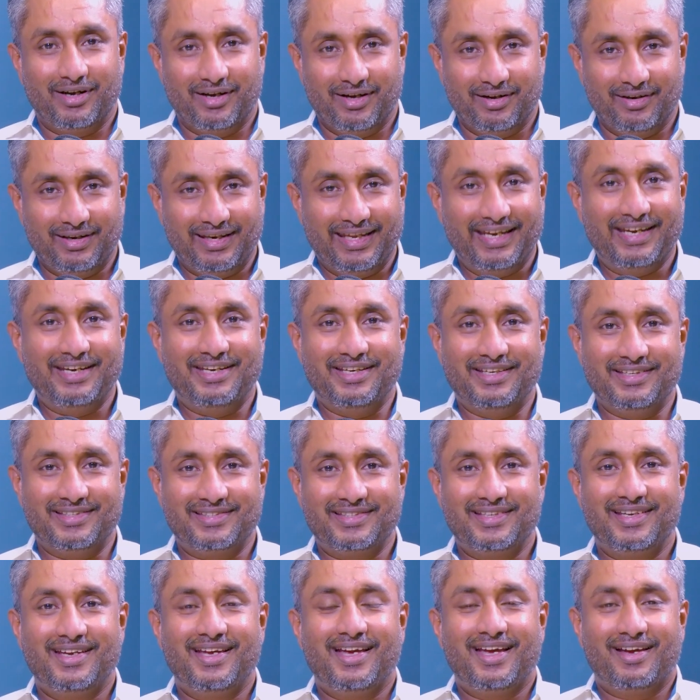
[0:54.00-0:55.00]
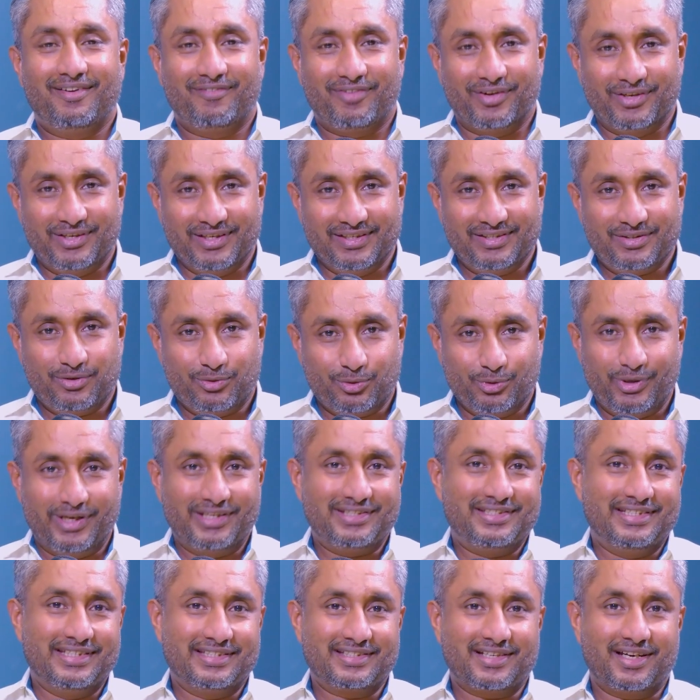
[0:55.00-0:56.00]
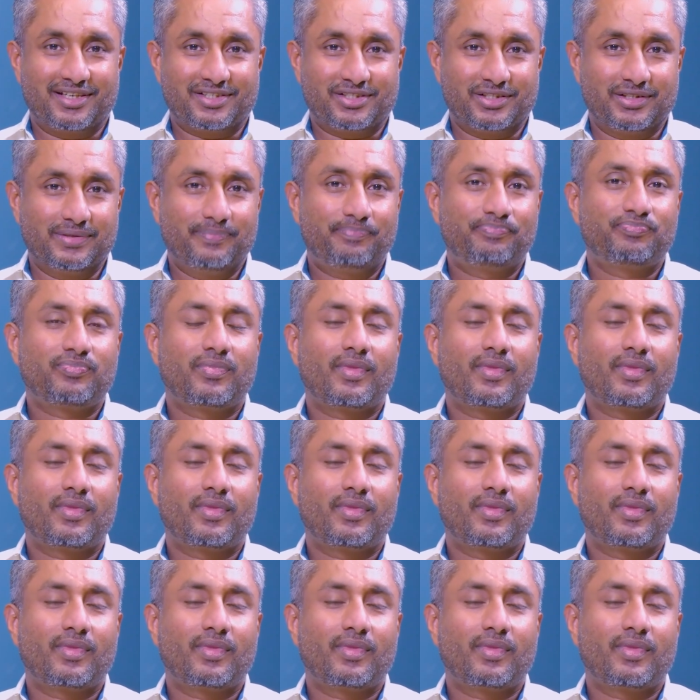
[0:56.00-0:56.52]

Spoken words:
ladies for today's discussion.